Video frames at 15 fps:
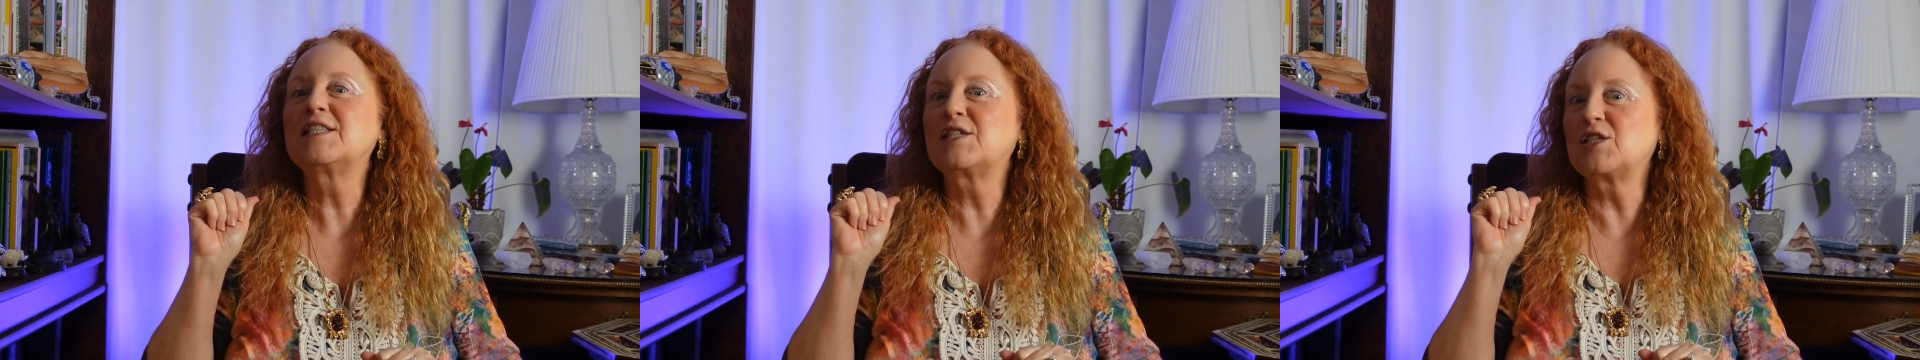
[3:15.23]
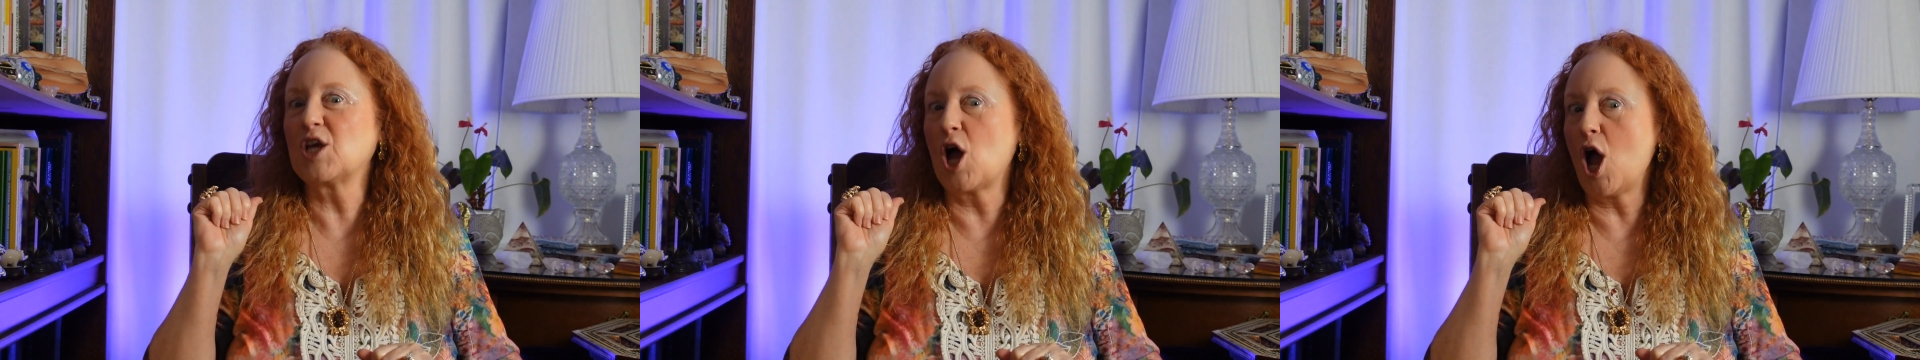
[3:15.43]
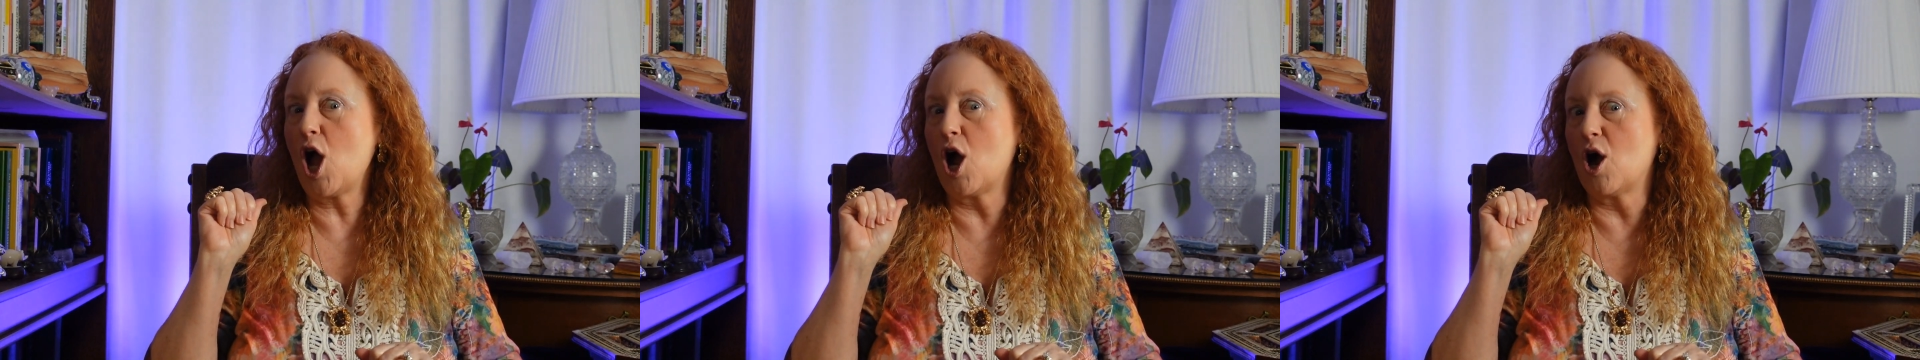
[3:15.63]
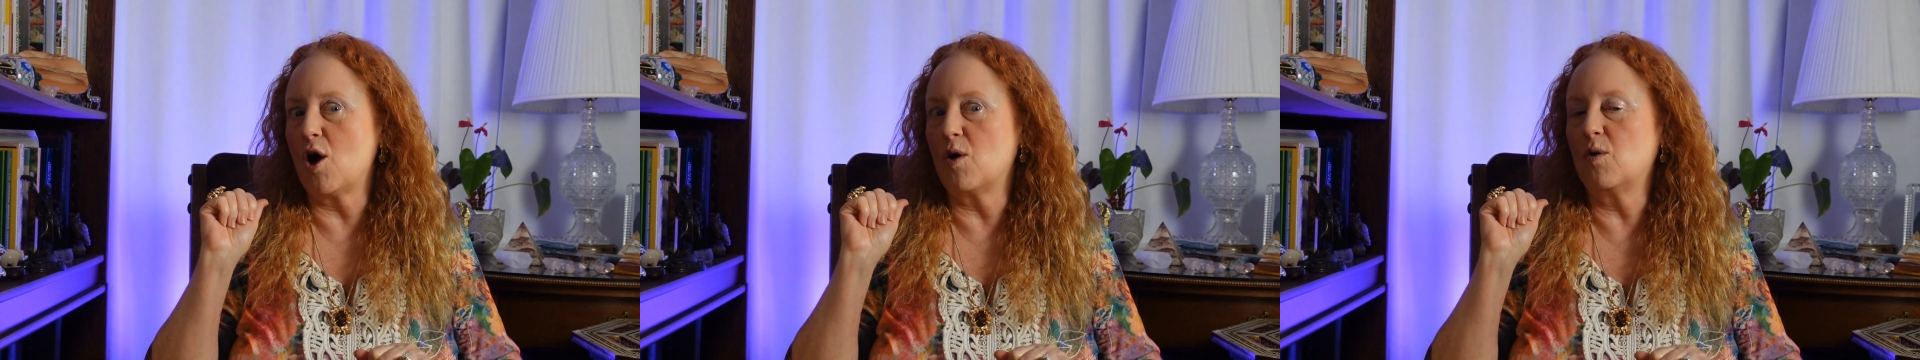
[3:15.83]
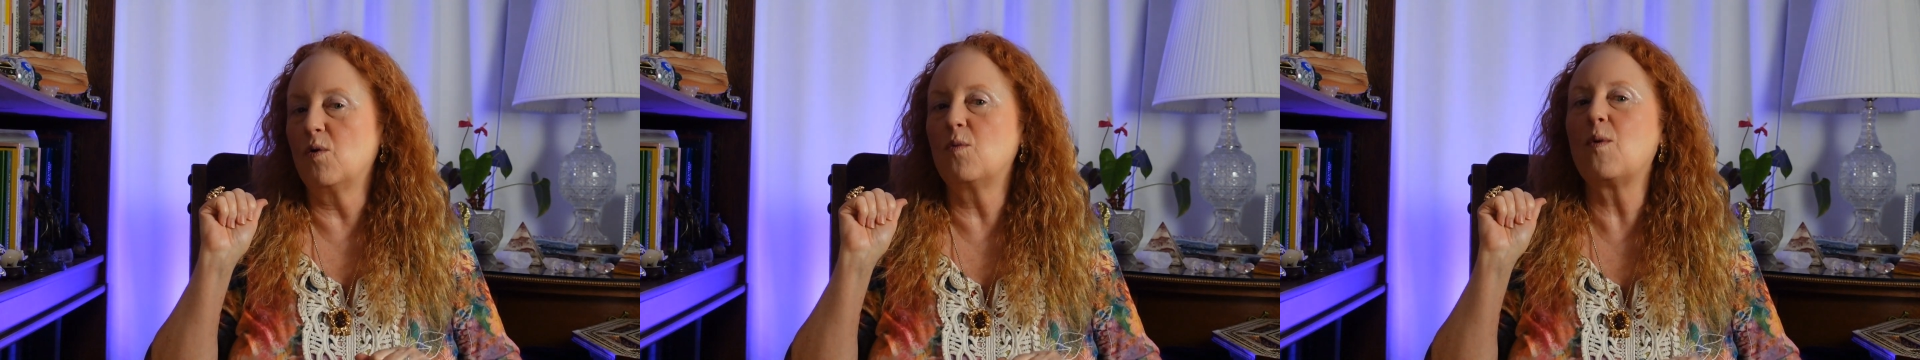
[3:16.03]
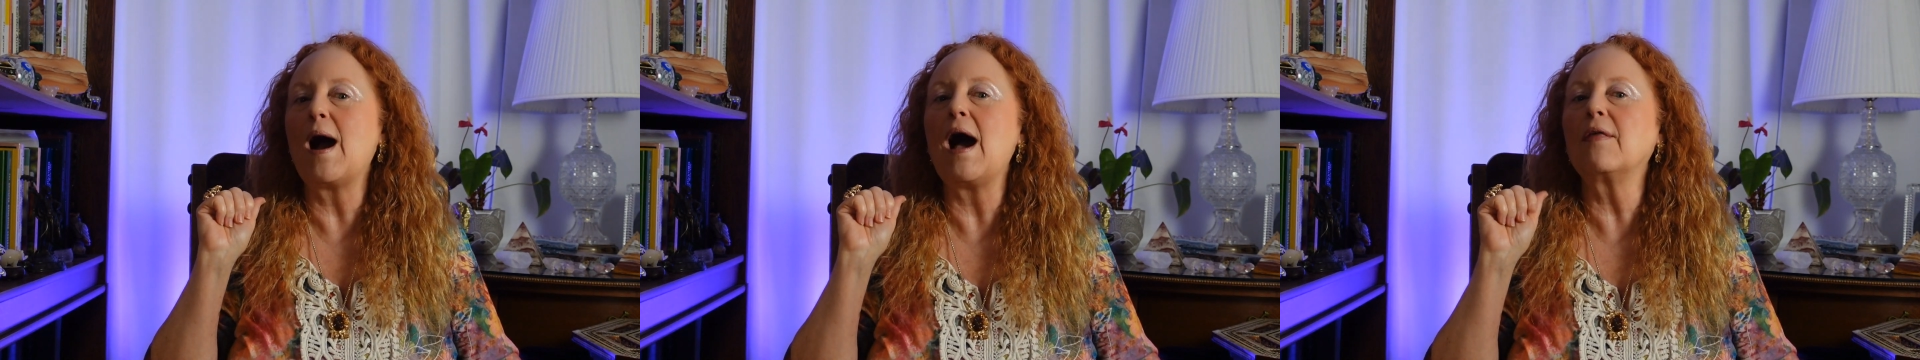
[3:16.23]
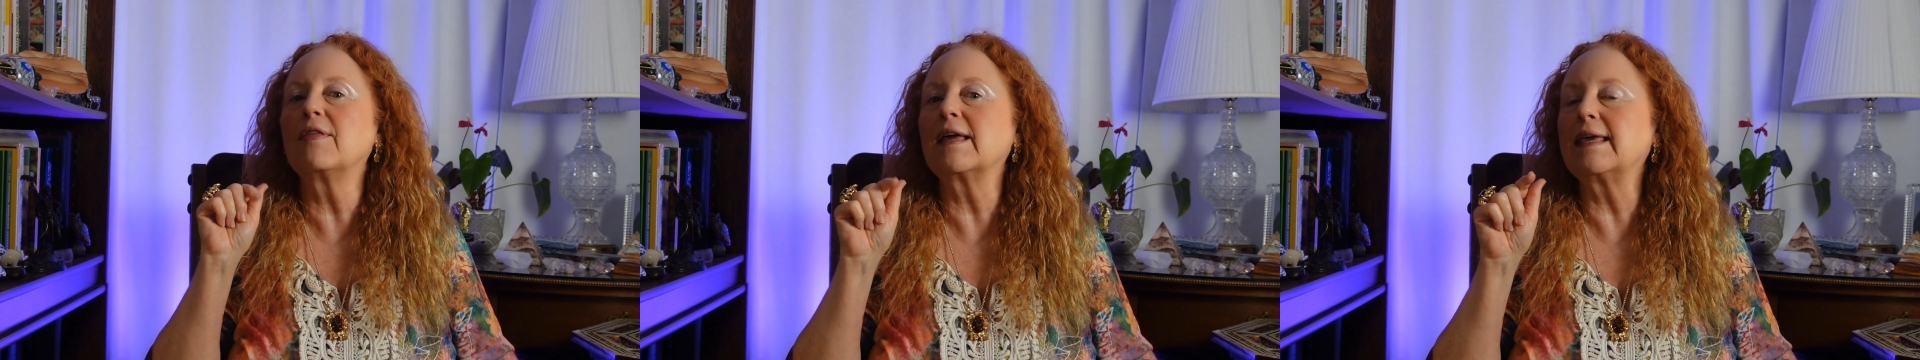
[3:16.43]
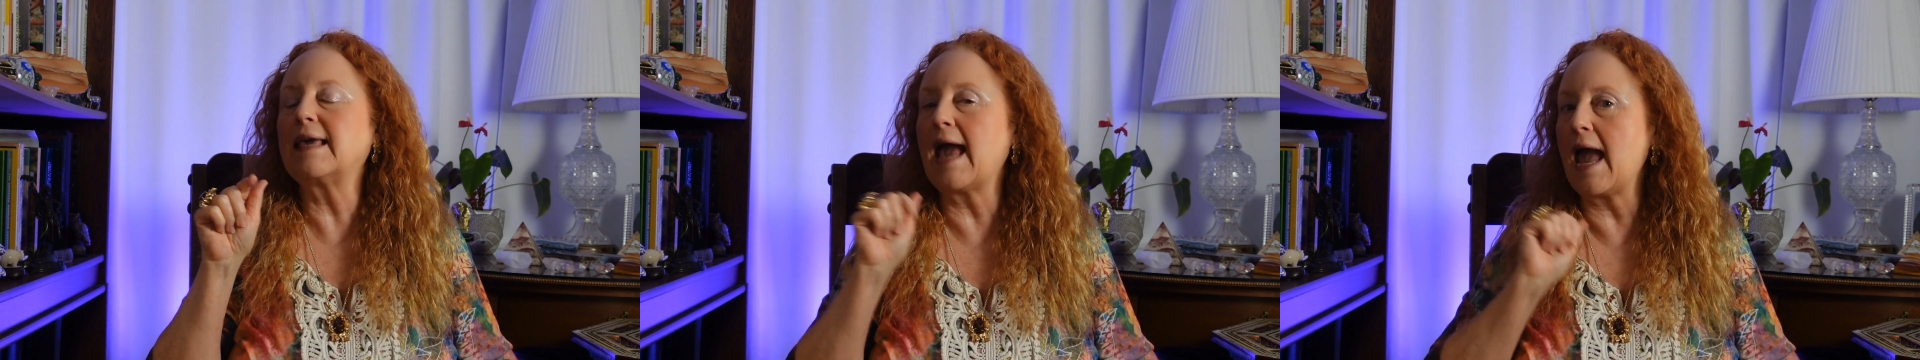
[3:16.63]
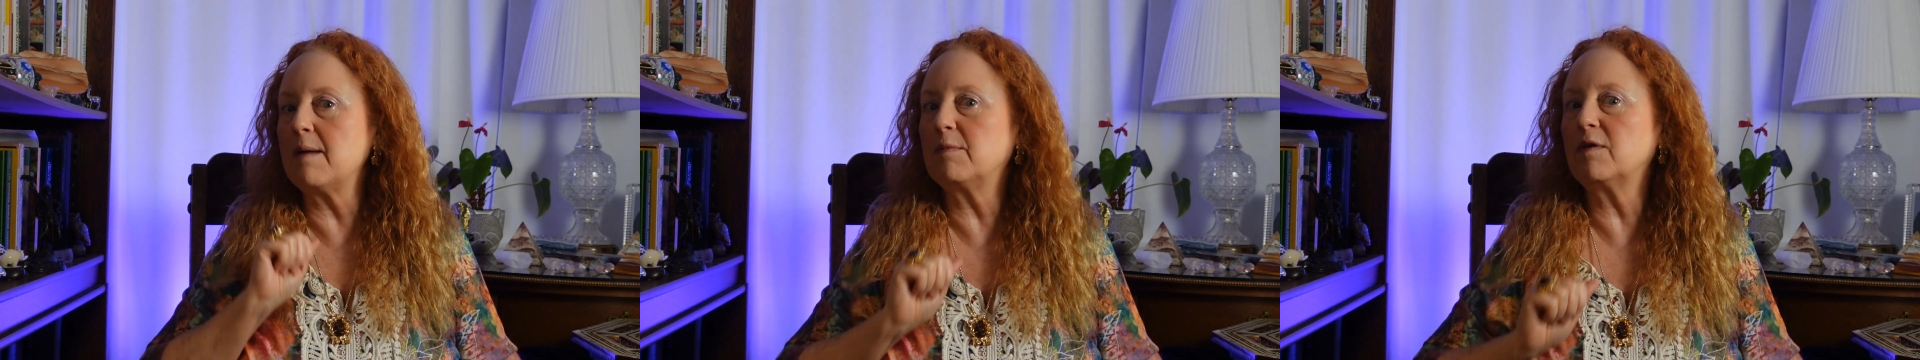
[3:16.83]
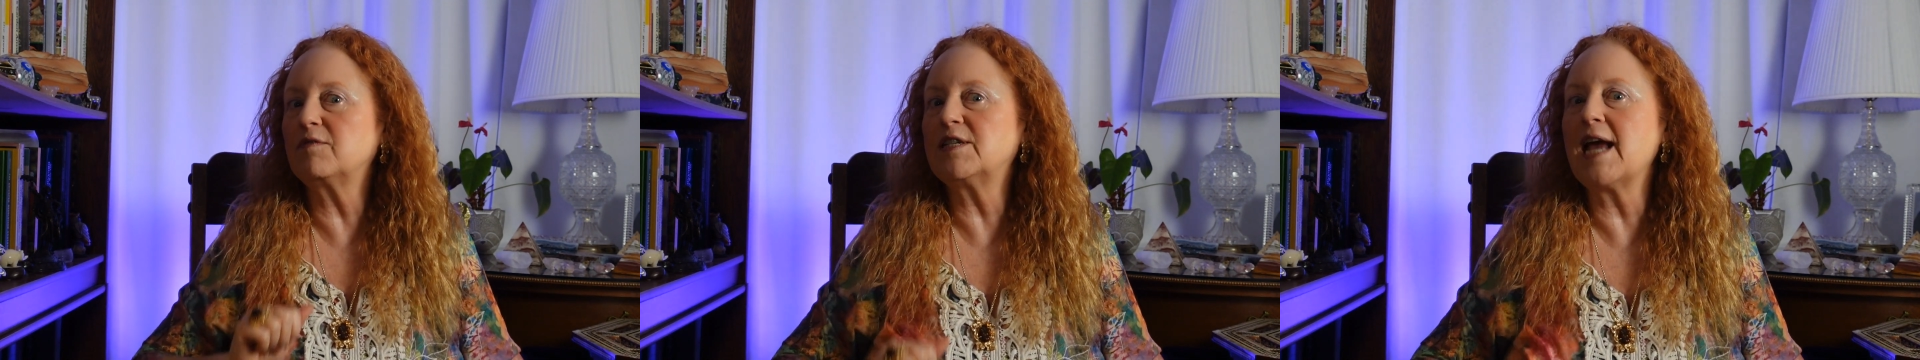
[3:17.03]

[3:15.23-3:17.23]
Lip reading: So, while the game of